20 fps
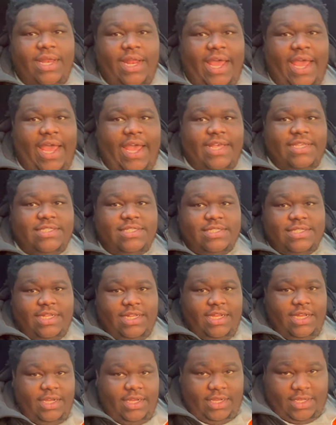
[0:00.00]
last
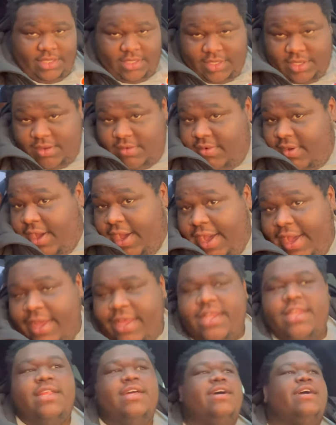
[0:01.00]
look of how I
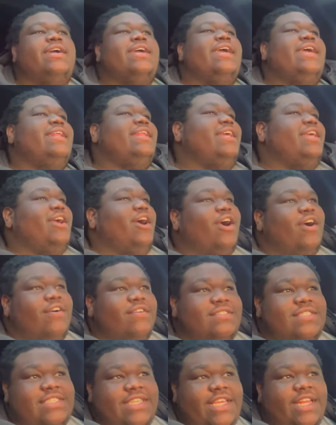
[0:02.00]
look, and then y'all
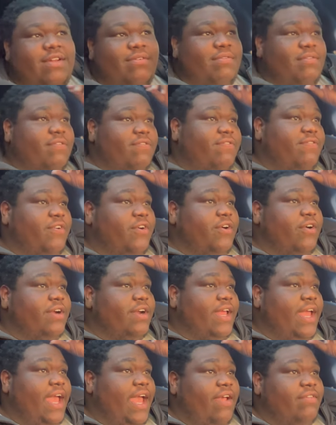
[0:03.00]
gonna see the before
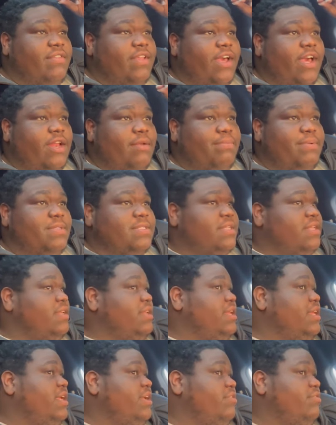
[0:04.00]
and after. I got a piece of
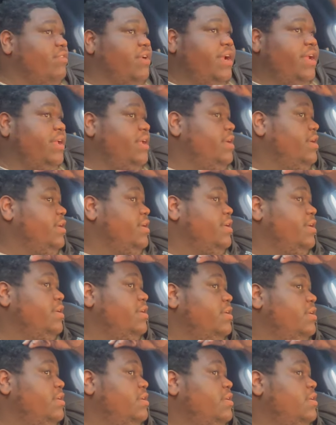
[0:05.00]
lint right here.
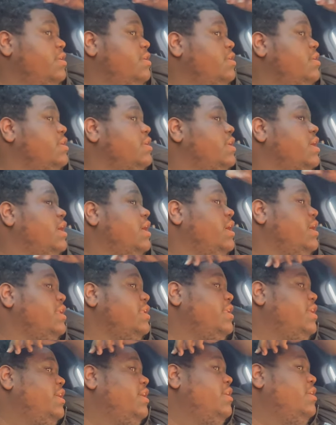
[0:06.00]
God
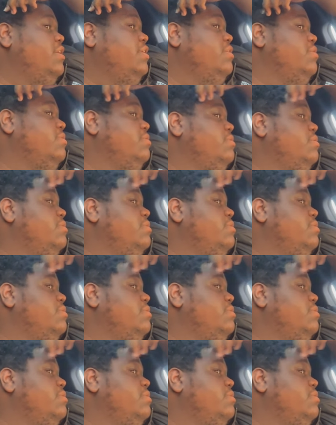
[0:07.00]
damn.